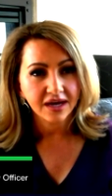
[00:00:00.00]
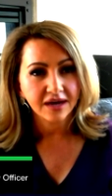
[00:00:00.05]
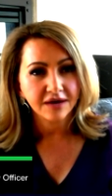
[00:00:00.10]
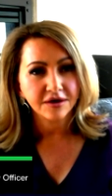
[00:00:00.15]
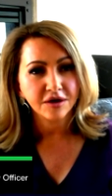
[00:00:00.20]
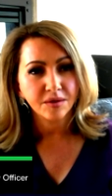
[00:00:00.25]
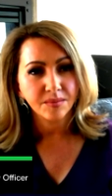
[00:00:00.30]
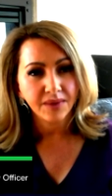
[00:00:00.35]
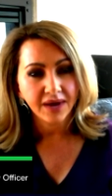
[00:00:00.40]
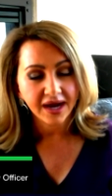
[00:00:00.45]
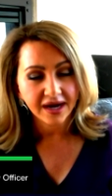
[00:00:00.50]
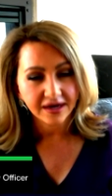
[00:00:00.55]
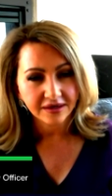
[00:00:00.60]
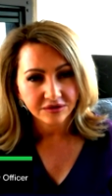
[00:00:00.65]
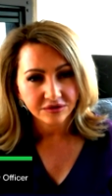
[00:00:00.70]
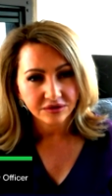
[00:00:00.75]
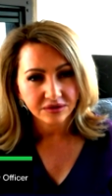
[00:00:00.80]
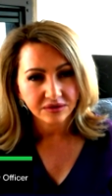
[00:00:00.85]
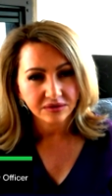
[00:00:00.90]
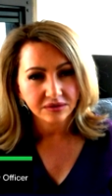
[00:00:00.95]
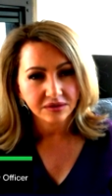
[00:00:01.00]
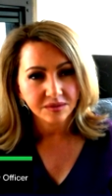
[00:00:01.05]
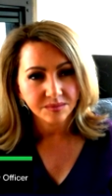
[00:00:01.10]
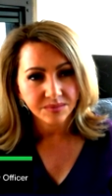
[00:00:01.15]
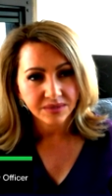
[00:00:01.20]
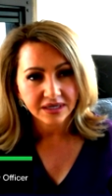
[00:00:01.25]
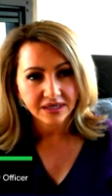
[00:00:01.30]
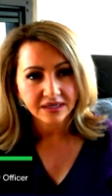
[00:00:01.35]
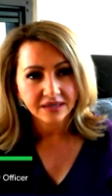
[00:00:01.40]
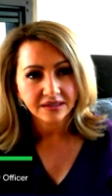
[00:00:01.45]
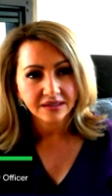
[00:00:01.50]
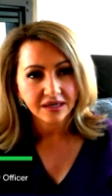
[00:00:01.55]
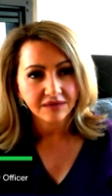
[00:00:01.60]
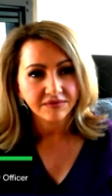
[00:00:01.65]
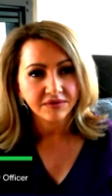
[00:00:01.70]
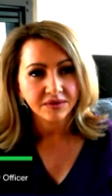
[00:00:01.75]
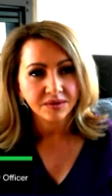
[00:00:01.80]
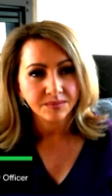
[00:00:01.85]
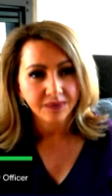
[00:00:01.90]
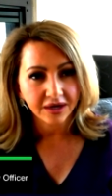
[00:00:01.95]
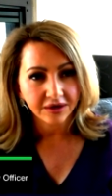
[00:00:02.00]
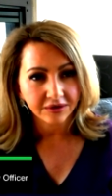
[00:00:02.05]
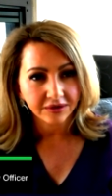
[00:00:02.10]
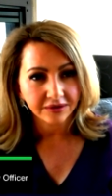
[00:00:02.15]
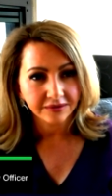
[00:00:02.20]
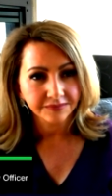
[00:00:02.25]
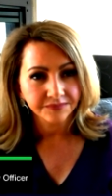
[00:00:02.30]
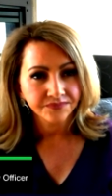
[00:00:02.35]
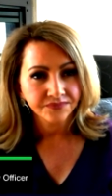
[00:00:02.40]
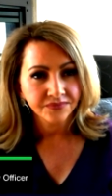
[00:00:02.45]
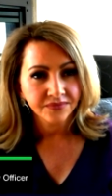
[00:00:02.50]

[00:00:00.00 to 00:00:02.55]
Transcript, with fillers: and our packages to be even better.